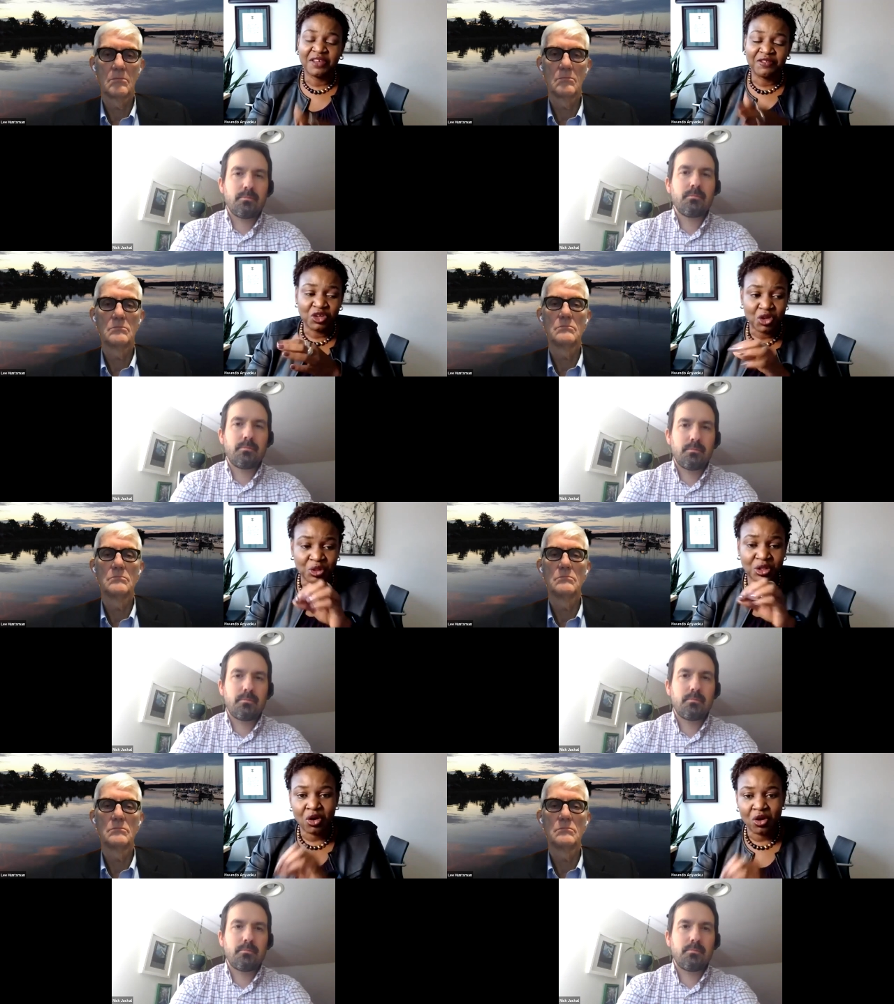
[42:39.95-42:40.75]
Speaker 1: And if you
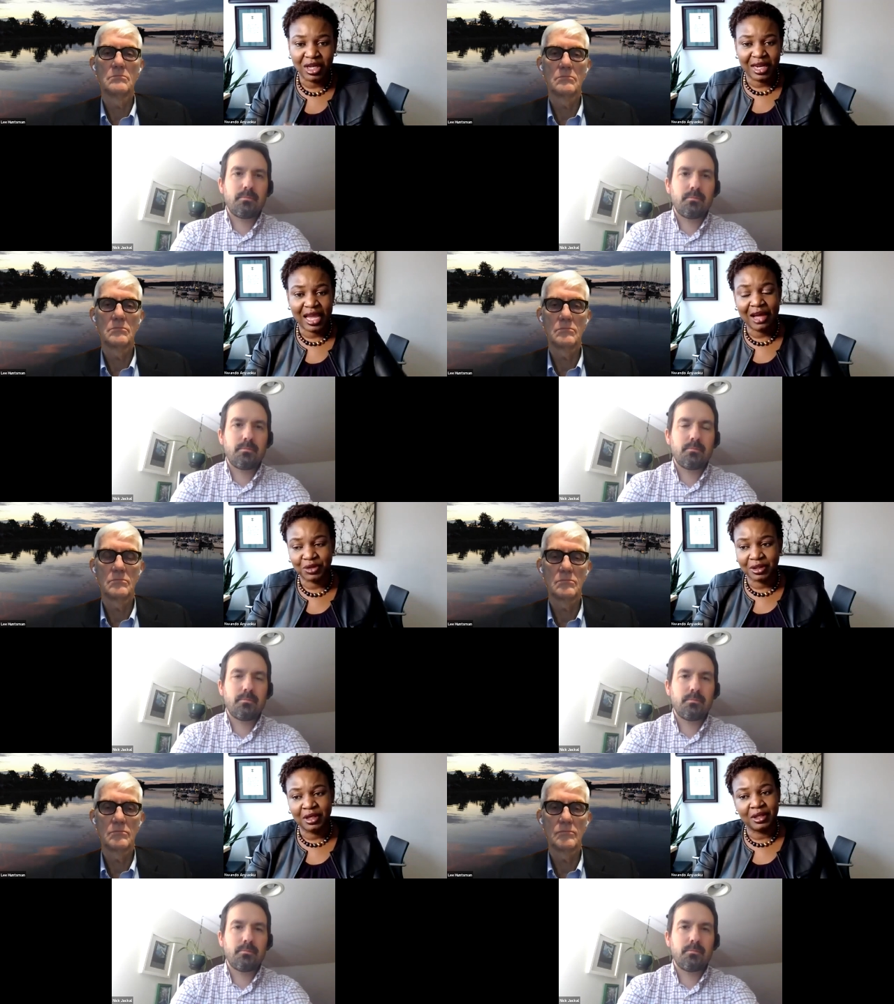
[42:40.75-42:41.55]
don't call it
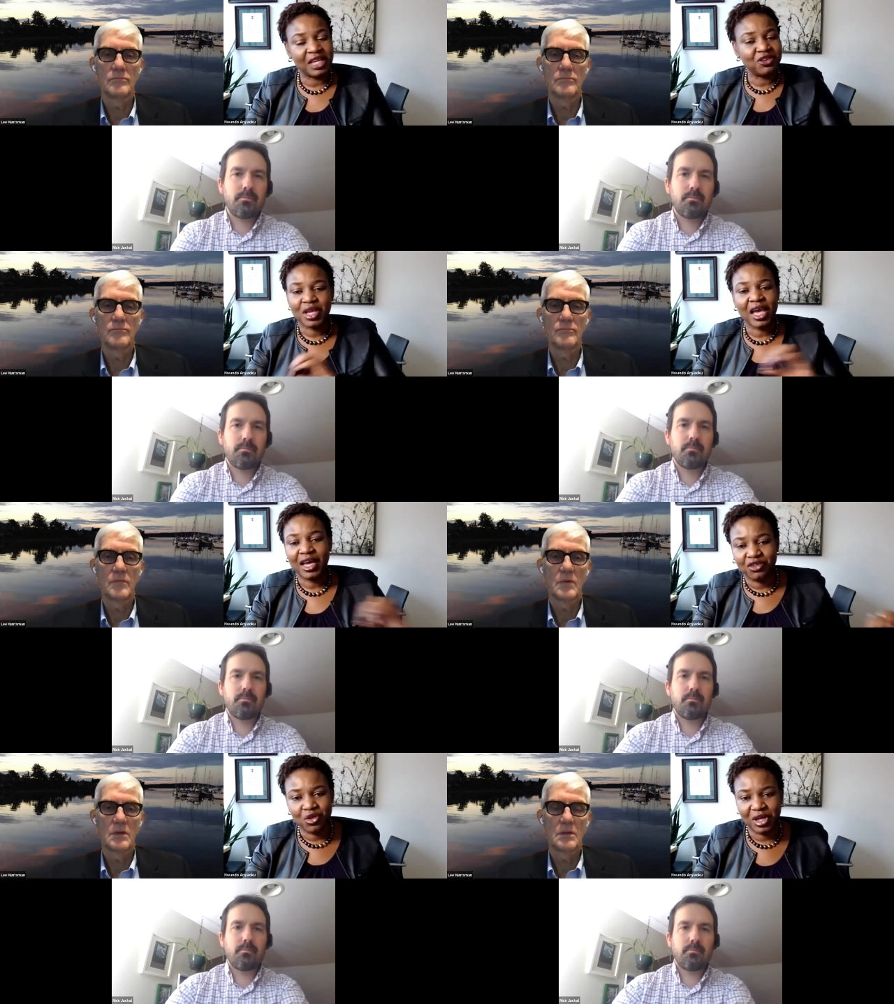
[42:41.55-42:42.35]
out, then you
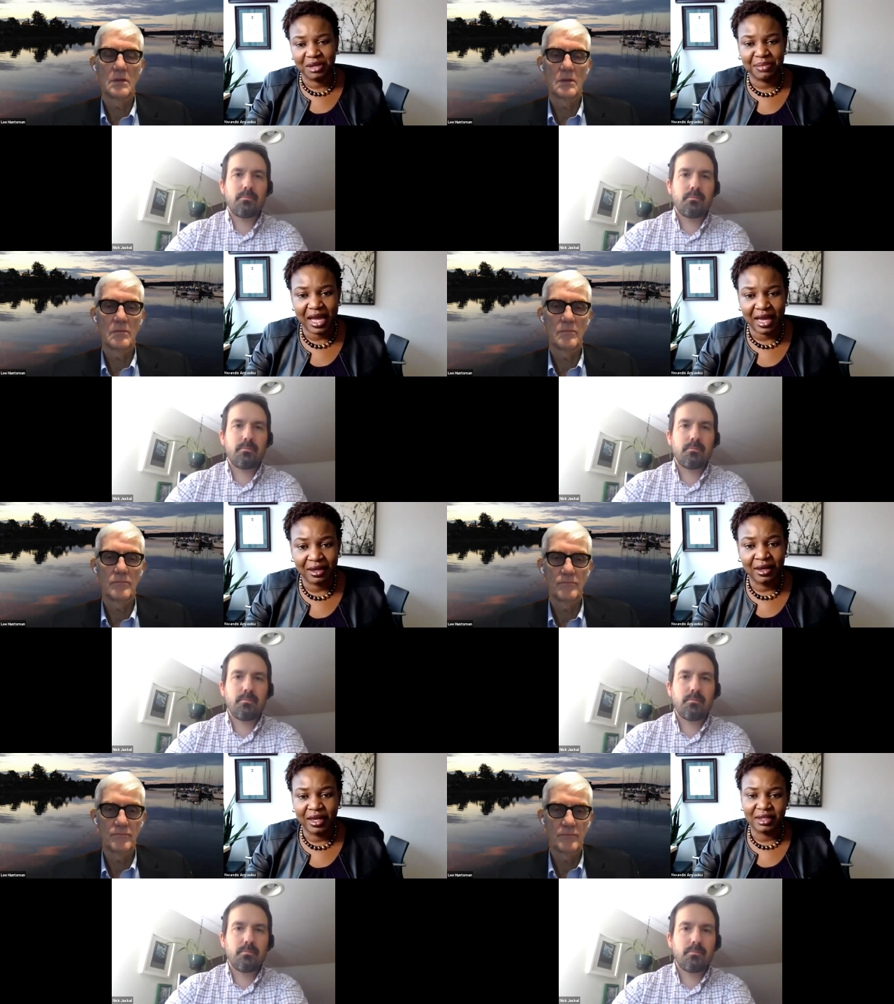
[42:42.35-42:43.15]
can't roll it
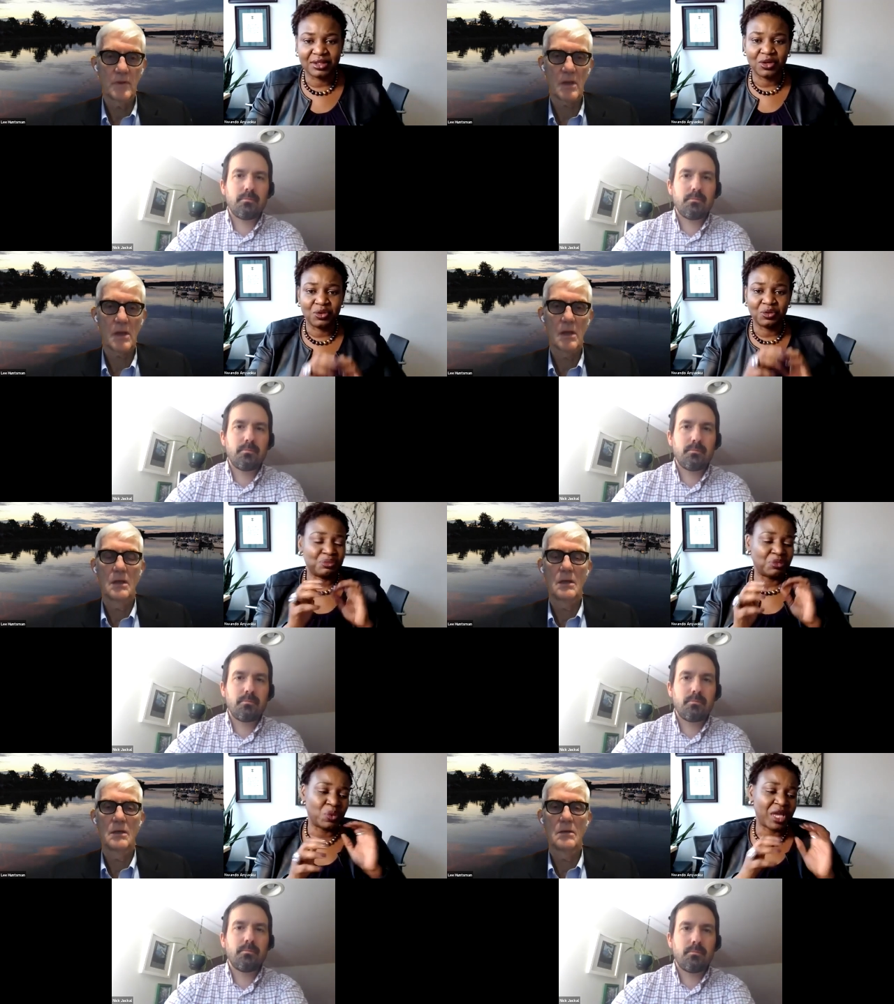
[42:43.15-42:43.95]
back. And
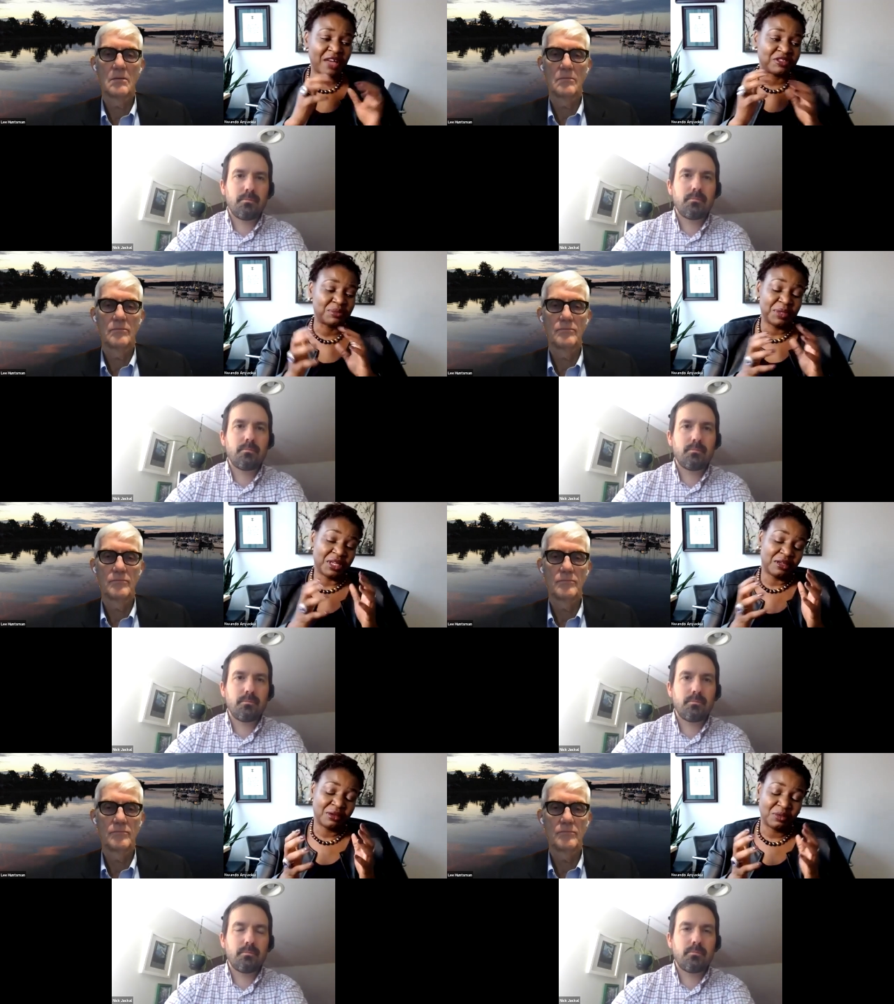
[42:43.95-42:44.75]
so we have to
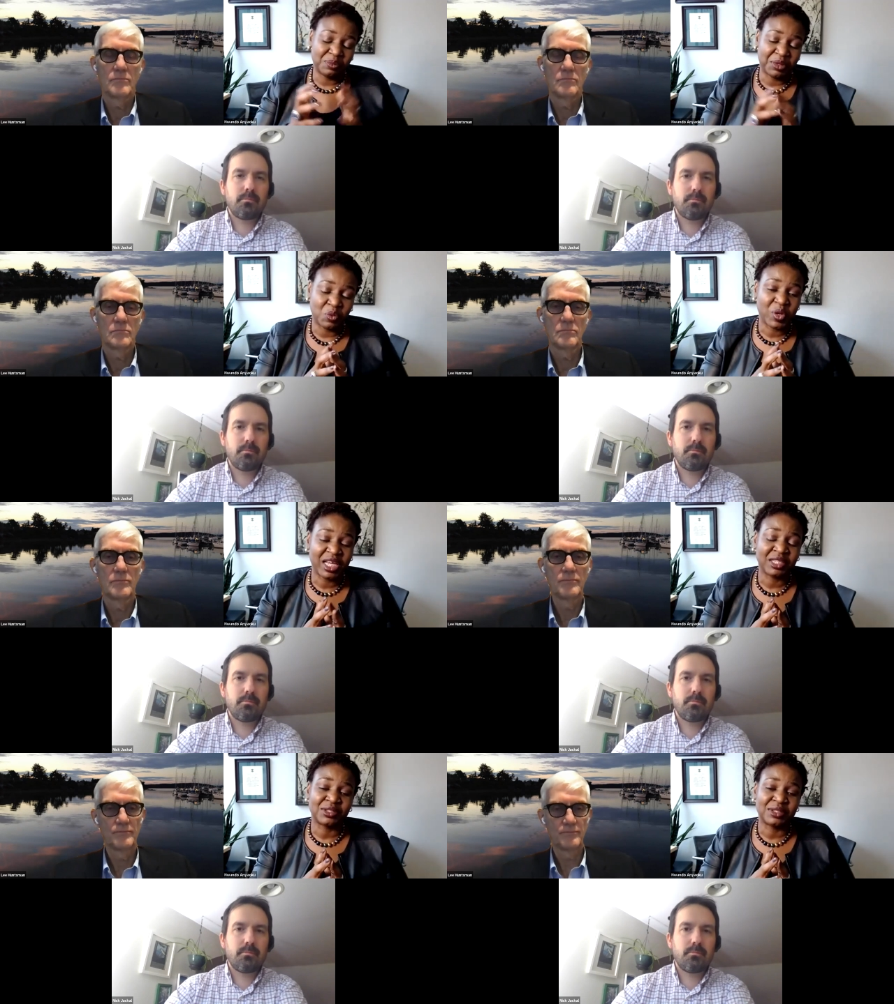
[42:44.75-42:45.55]
be, be
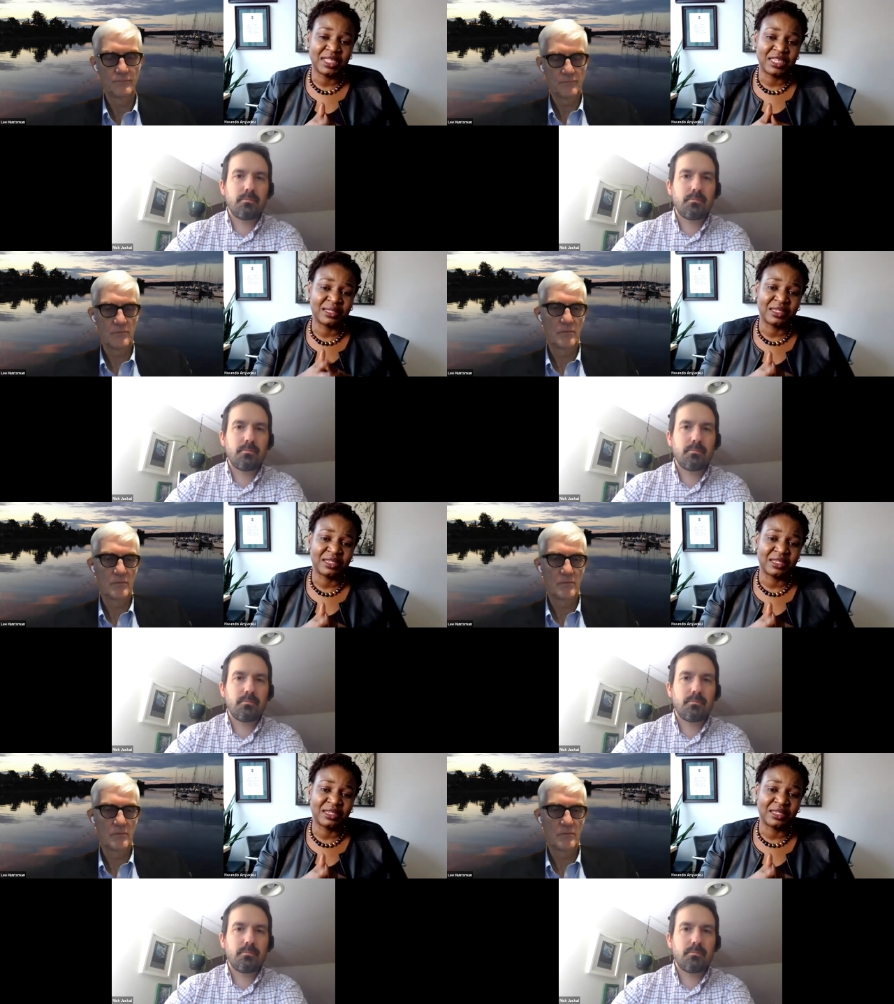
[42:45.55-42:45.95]
willing to sit